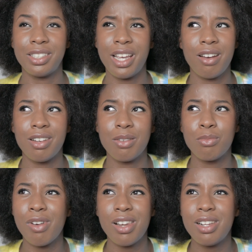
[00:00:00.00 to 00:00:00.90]
to carry an
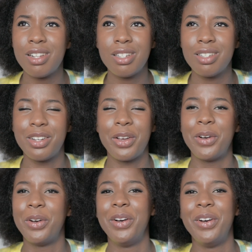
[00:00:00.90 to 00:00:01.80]
umbrella.
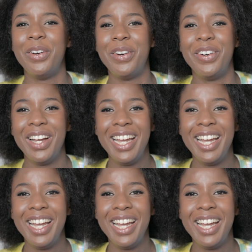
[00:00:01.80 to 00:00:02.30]
No.